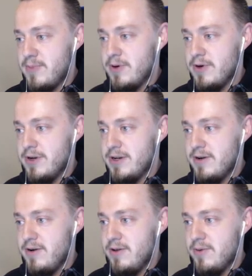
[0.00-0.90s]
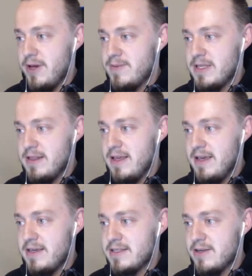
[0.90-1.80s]
burned all the way up to the
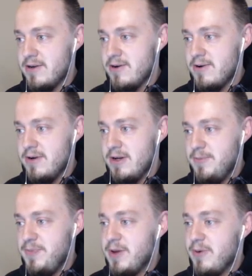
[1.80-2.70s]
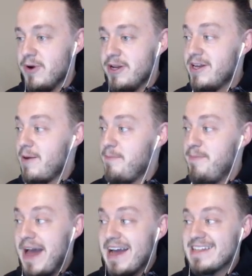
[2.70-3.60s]
lake, so we're going to come
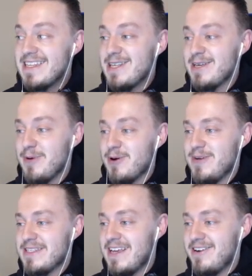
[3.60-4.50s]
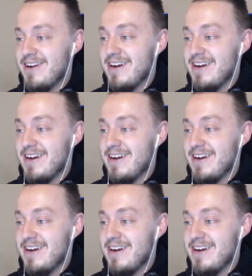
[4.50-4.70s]
back to the Pokemon Center